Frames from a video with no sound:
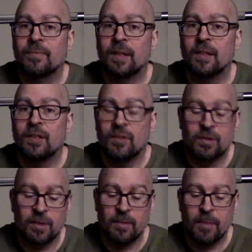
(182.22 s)
it's
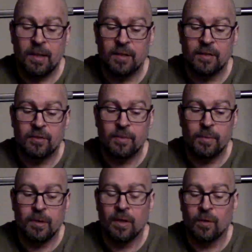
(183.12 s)
usually being
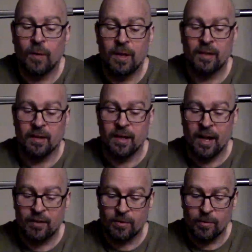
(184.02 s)
distributed in a way that's a
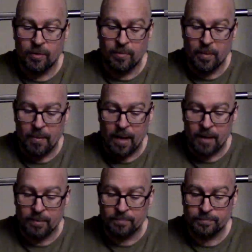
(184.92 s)
natural movement pattern.